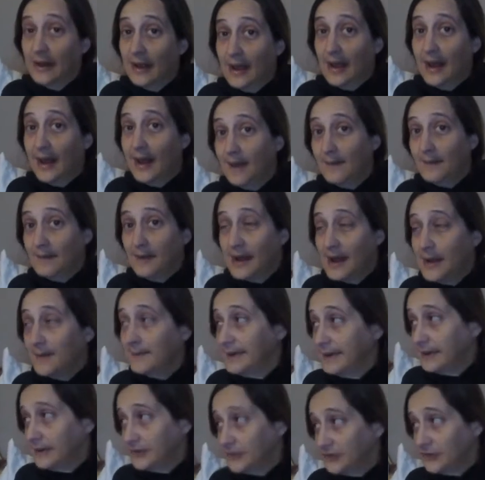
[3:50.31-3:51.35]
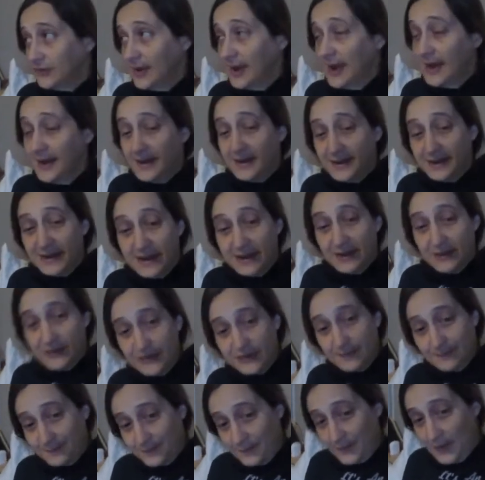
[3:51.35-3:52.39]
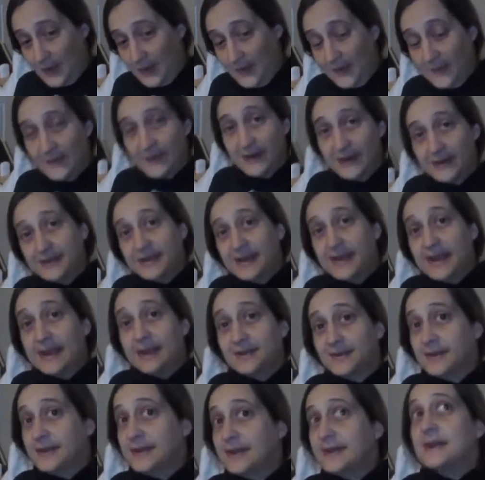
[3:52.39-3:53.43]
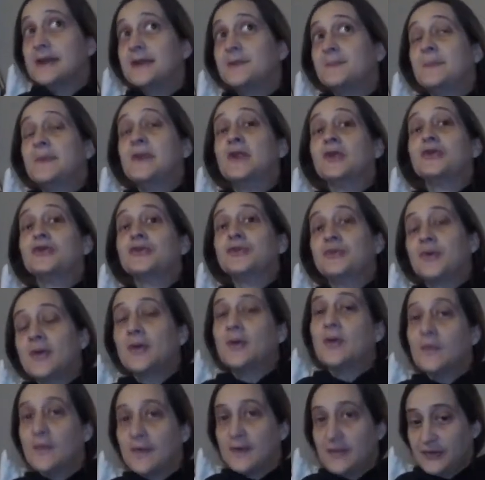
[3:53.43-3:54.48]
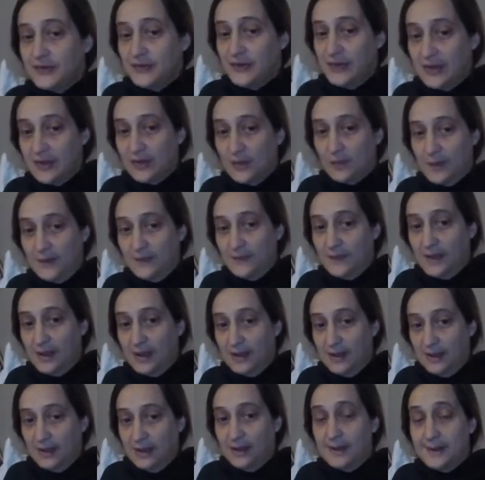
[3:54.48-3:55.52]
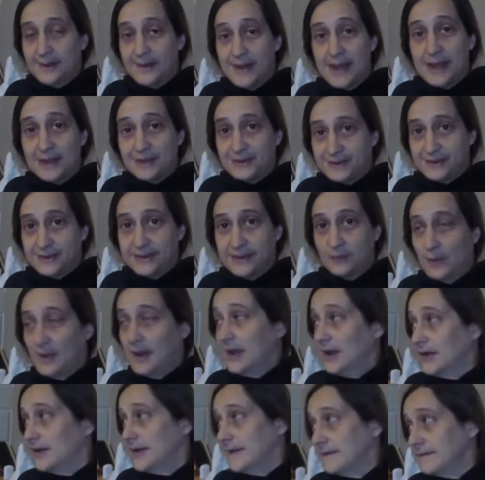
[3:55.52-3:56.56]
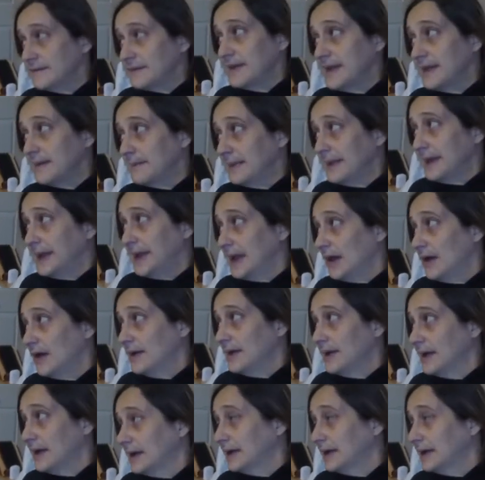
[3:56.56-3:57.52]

I mean, I'm here trying to teach all these kids, and it has been a struggle this year with Audacity Wear and everything being on a